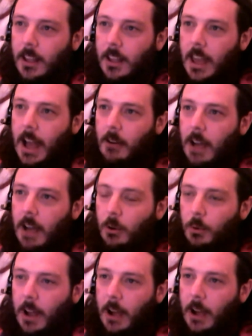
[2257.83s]

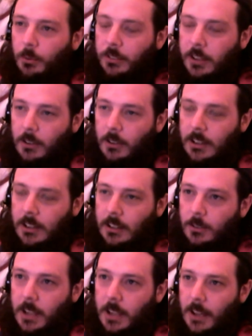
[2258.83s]
how seriously
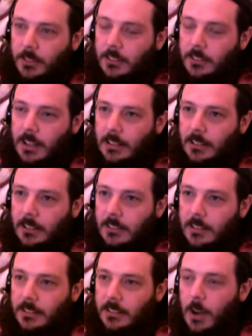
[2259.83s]
do we have to take
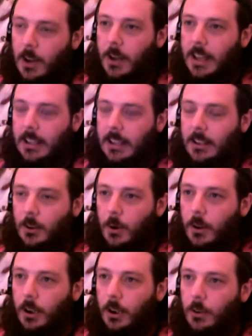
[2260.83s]
this as now a
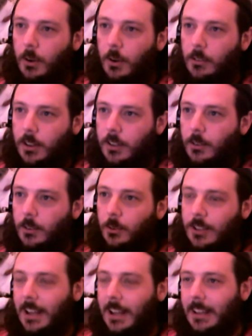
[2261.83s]
quote-unquote title
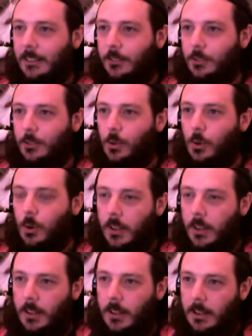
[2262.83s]
challenge or,
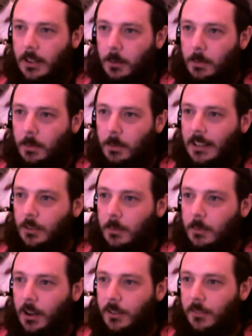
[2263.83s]

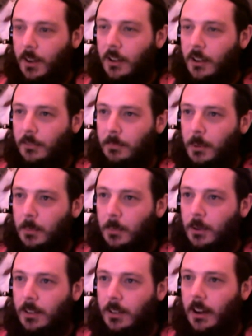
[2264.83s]
potential? I've
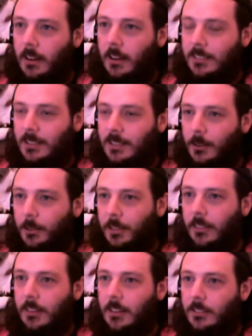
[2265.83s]
poo-pooed it. I still
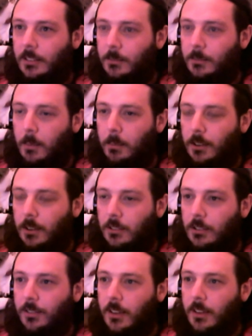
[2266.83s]
think that it's a
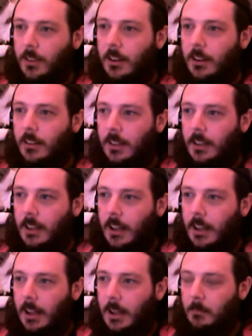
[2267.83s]
bridge too far.
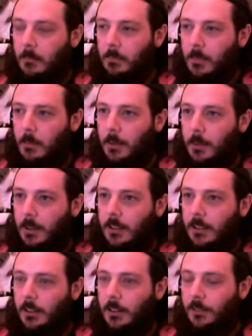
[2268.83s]
But
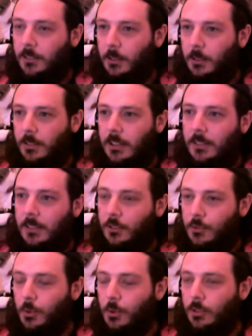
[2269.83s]
if Chelsea
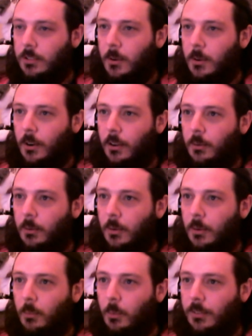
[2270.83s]
even draw
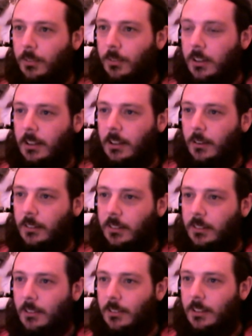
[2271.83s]
tomorrow, we've suddenly got to
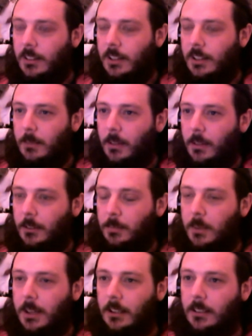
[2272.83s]
seriously think about this
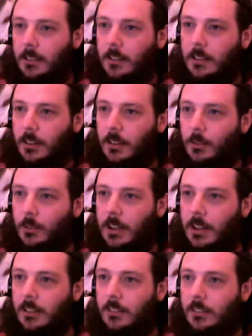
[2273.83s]
being a title
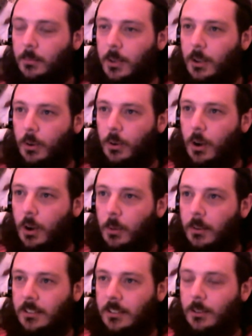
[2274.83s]
challenge, haven't we? Or are
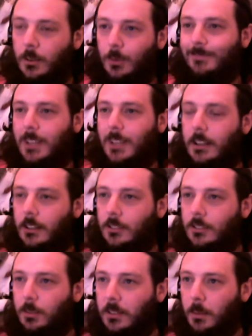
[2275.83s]
we still?
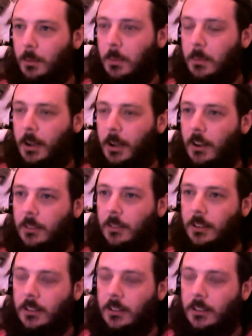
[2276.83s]
Should we still be a bit grounded?